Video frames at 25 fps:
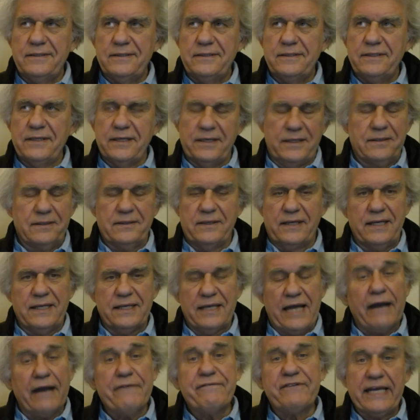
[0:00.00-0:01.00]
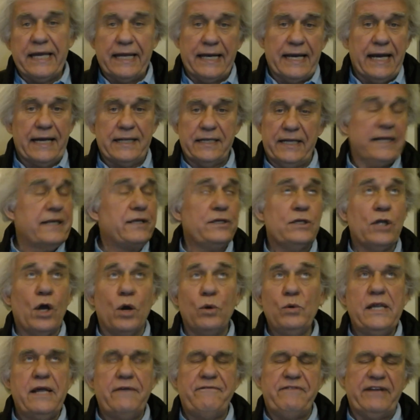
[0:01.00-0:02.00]
you know, uh, life cannot, no
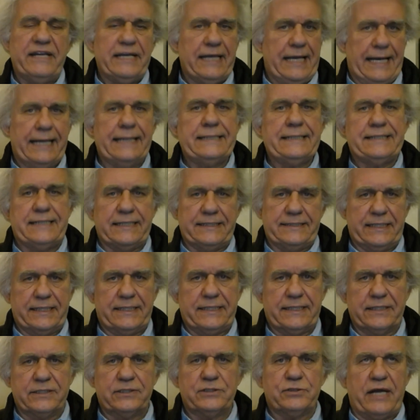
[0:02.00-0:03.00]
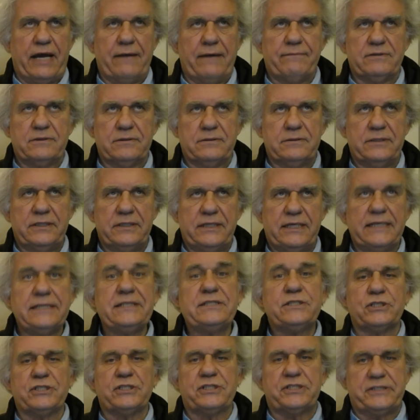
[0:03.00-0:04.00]
living entity can travel
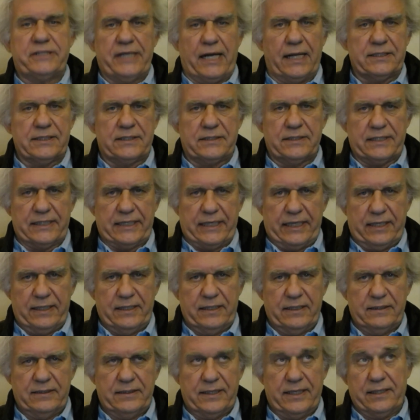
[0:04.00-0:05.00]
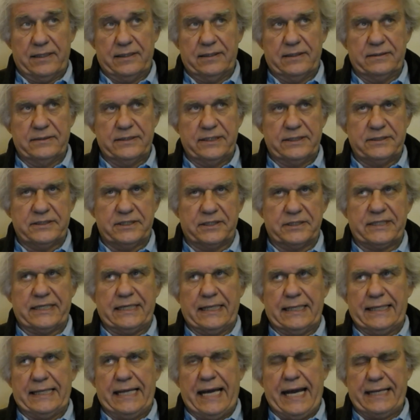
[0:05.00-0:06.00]
interstellarly, let alone
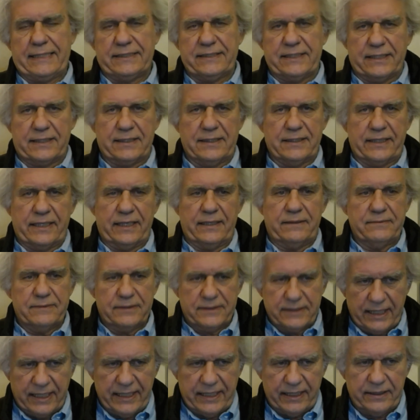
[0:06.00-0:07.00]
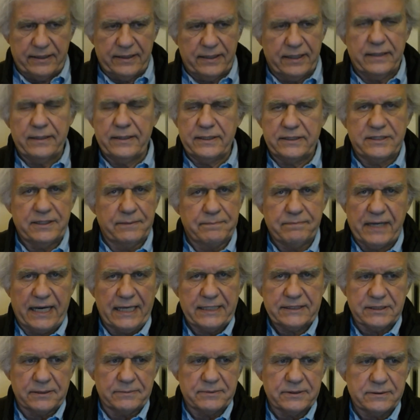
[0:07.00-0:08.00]
intergalactically. Okay, it's
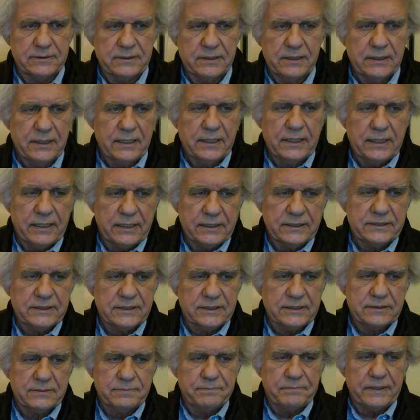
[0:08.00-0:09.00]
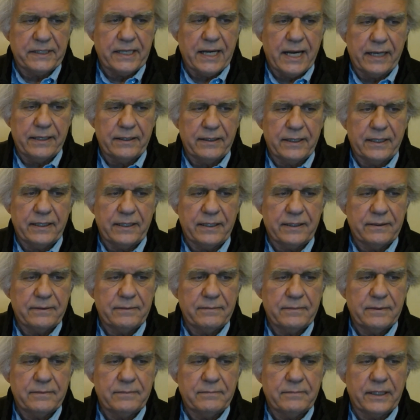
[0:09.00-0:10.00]
impossible. It's just beyond. Uh,
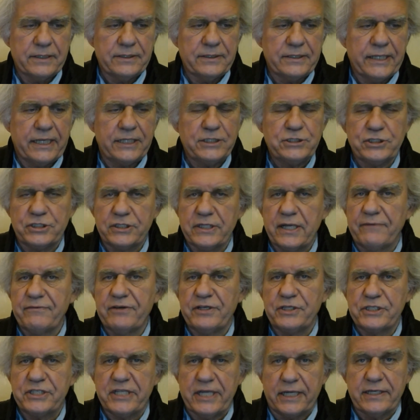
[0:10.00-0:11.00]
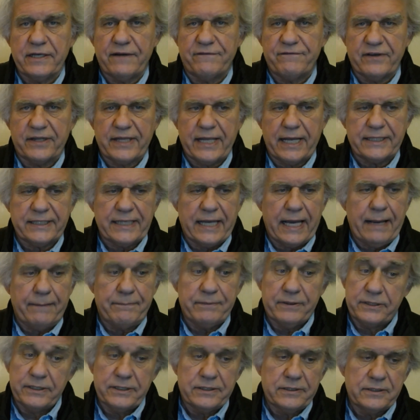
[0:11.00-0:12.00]
Mother Nature never intended for that to
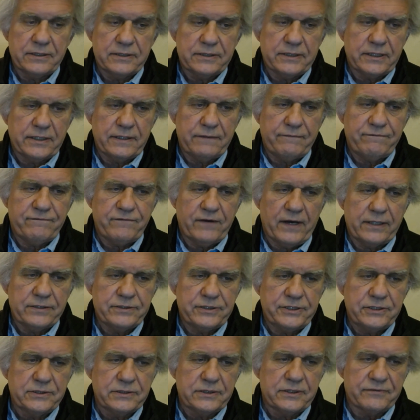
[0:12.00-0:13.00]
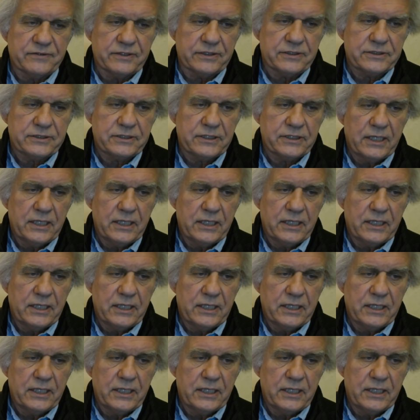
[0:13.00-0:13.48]
happen. Neither did Father Universe.